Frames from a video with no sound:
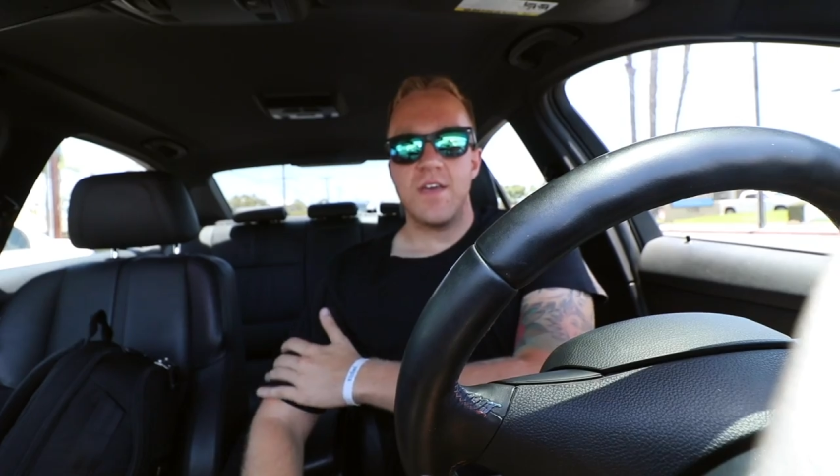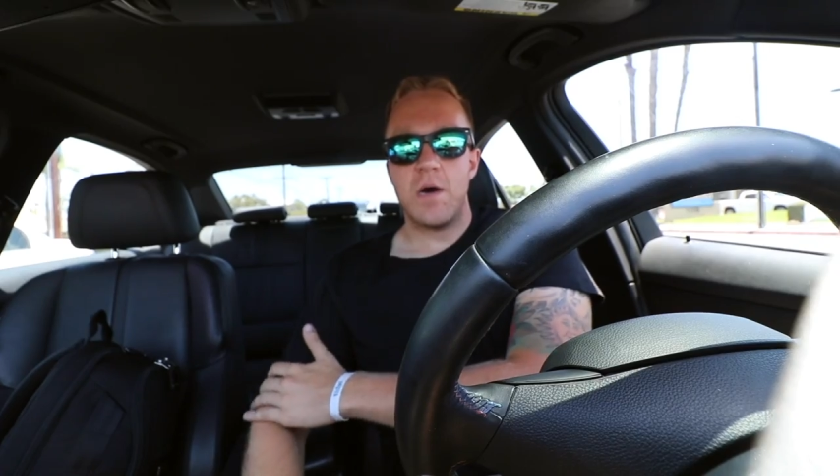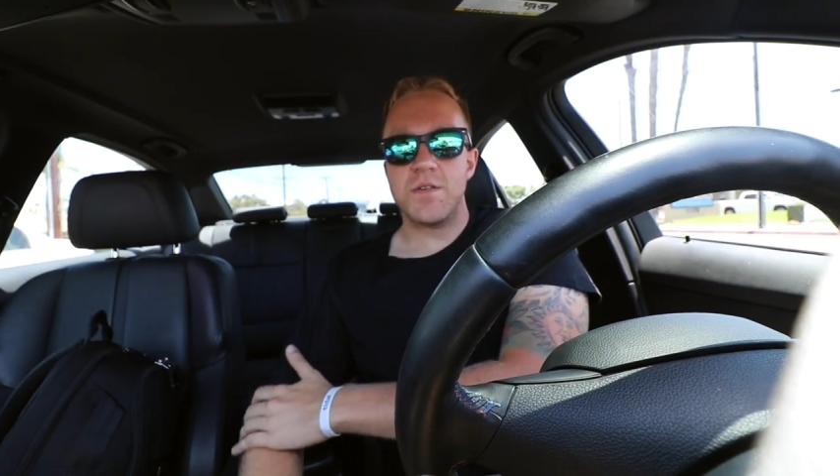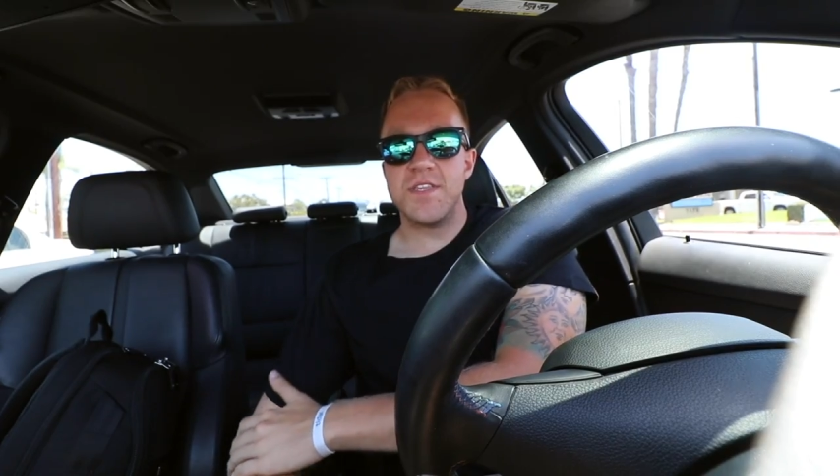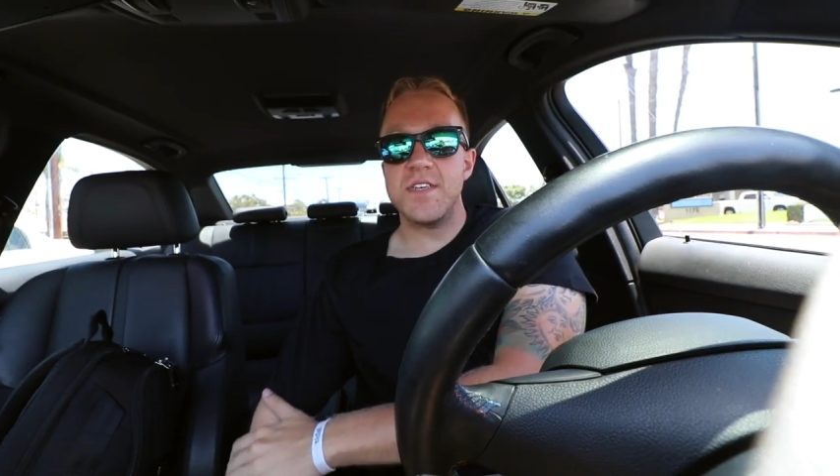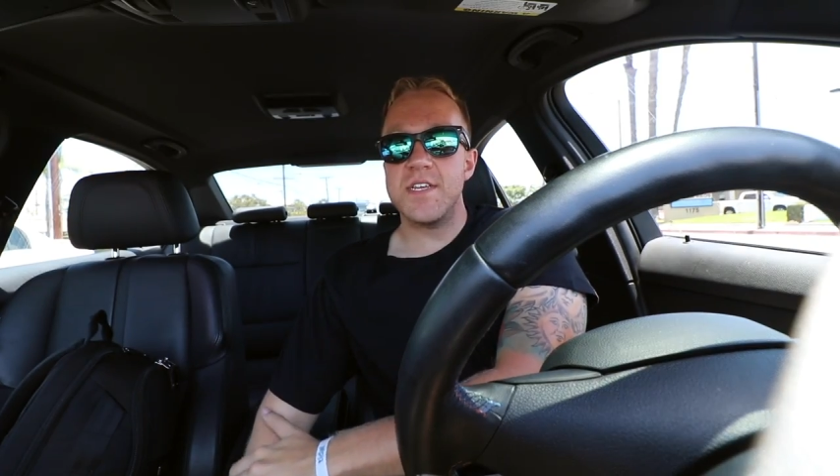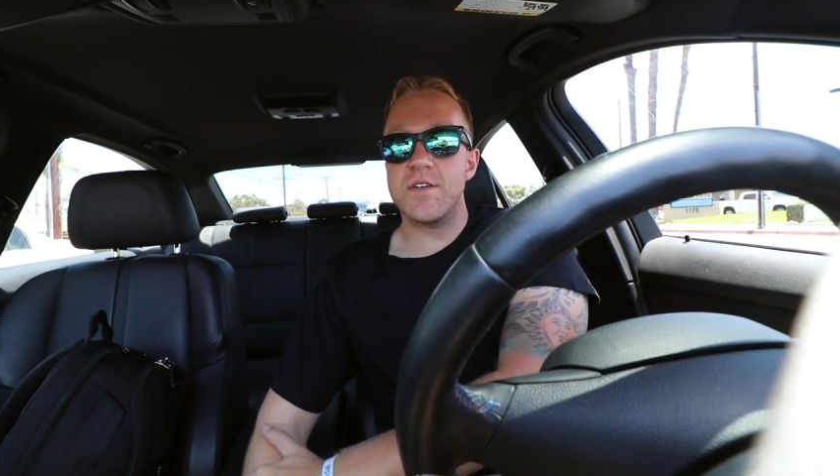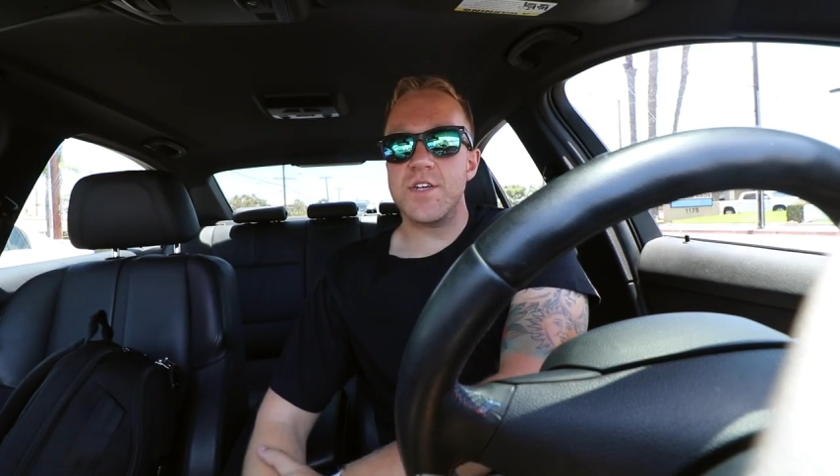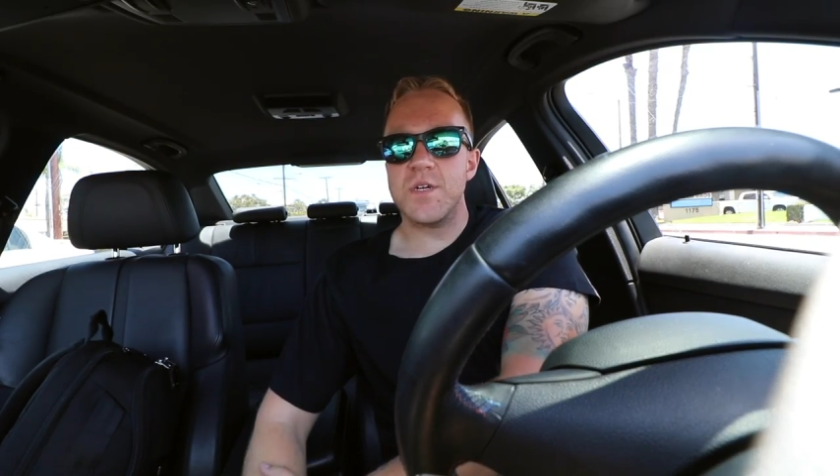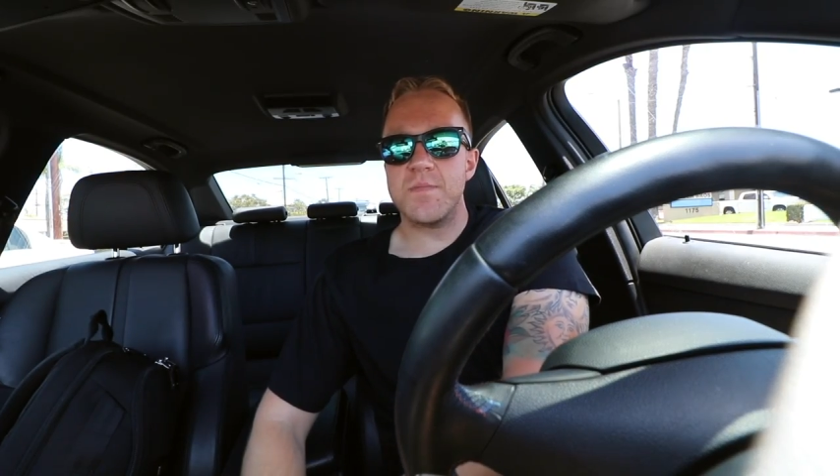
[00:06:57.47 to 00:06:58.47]
I was in the
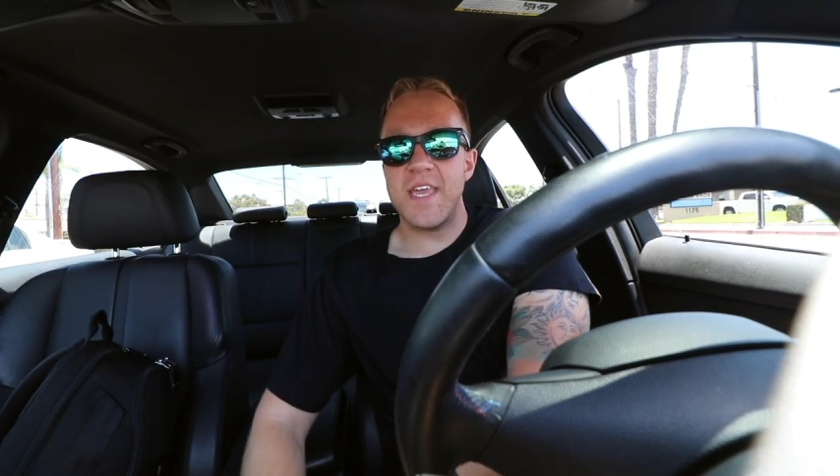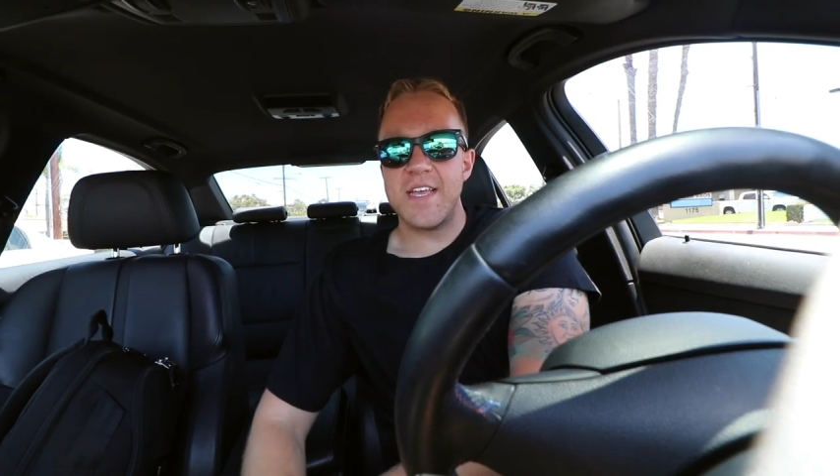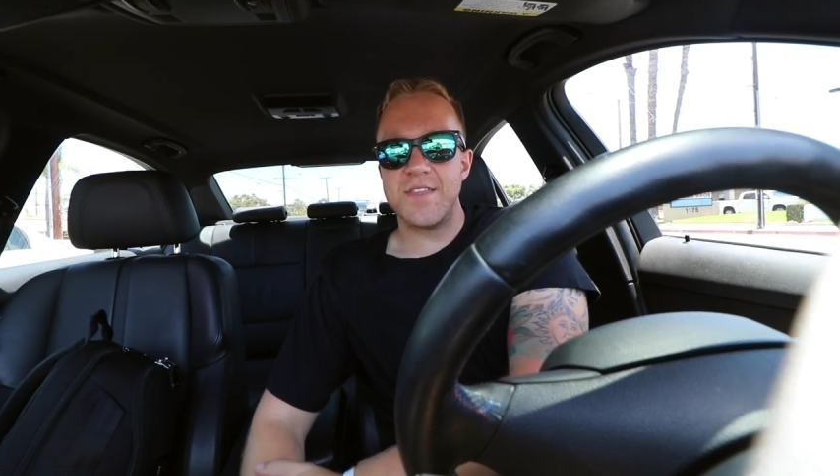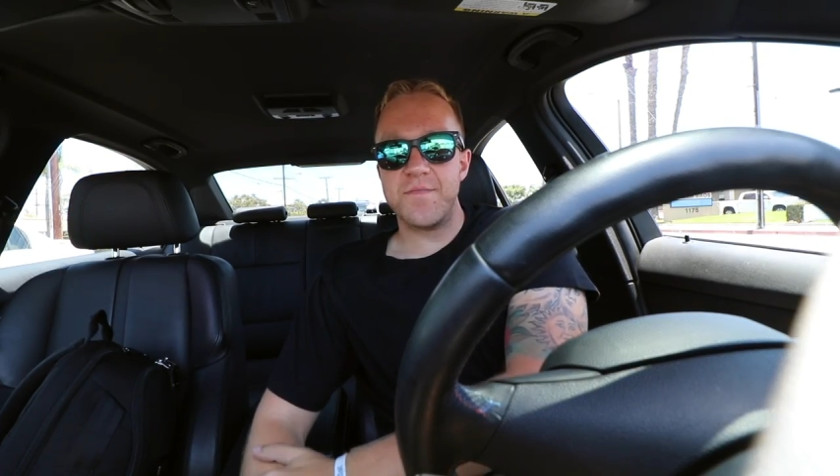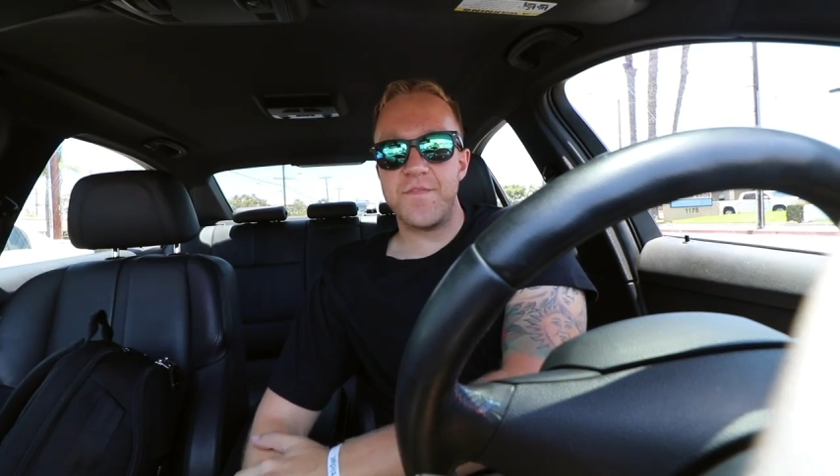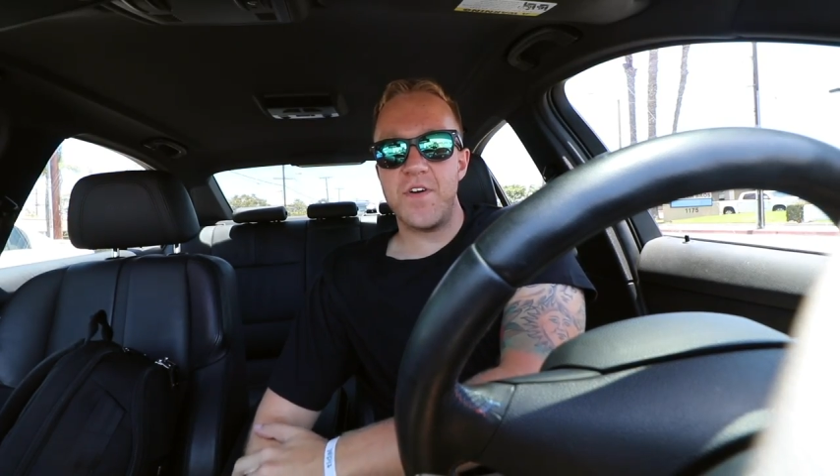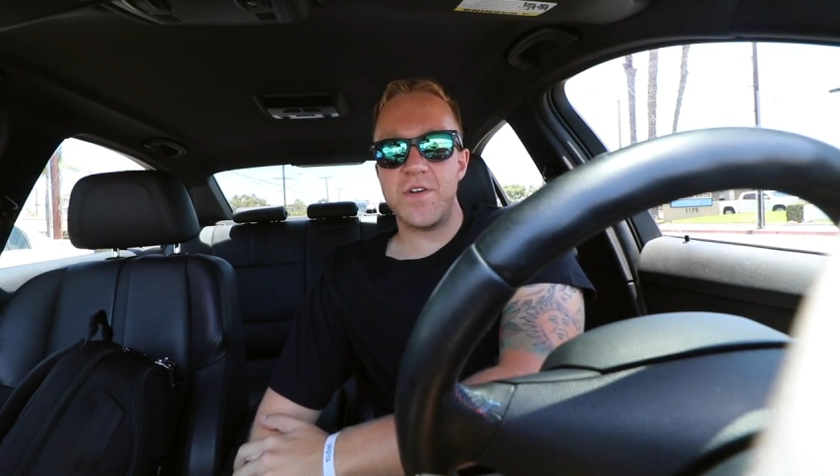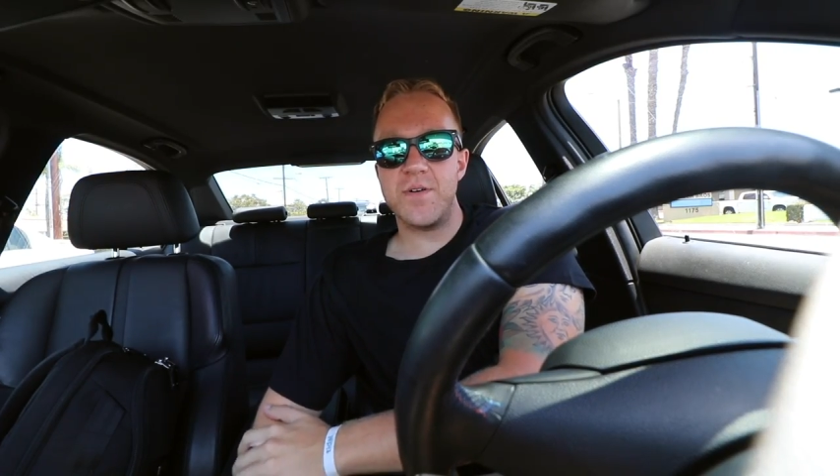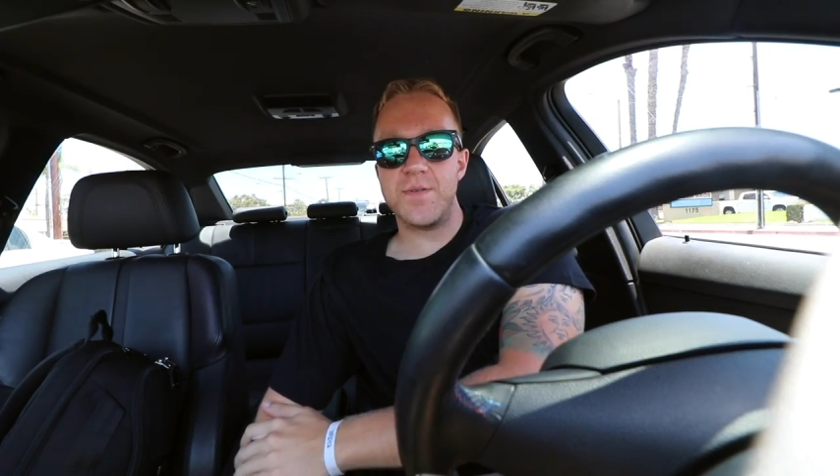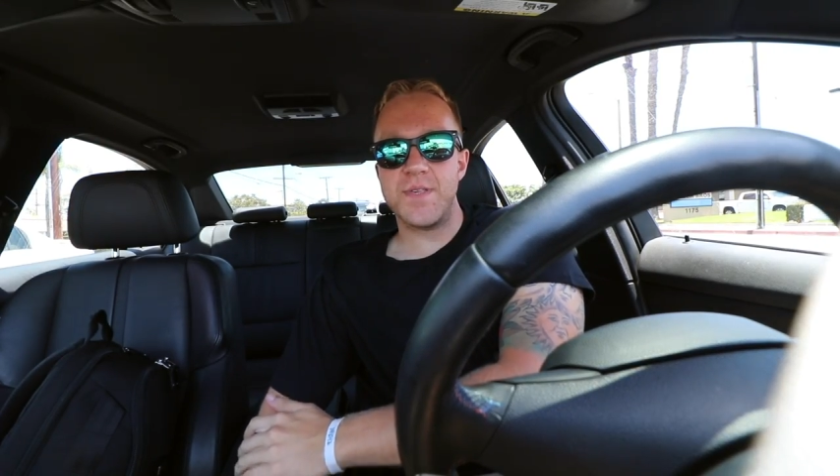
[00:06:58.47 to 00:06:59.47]
dealership taking some
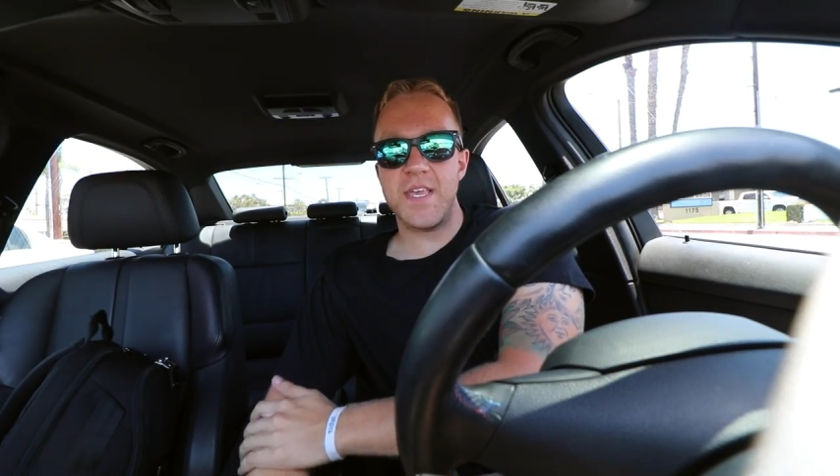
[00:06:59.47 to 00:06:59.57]
photos